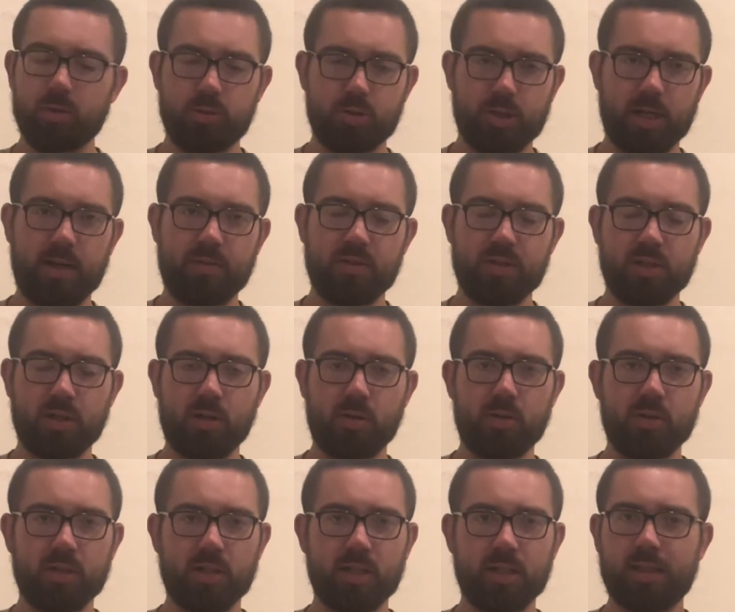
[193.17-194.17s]
Travis Hunter
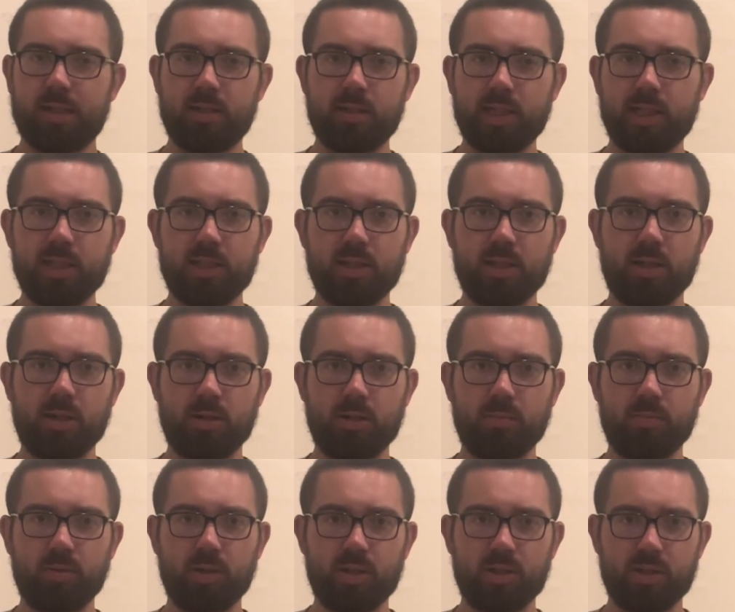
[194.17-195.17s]
is going to get at least
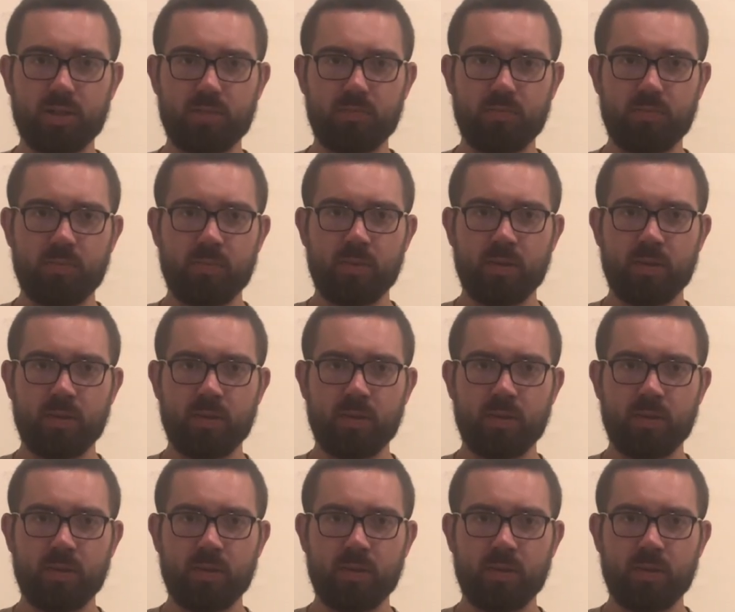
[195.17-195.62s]
100 plus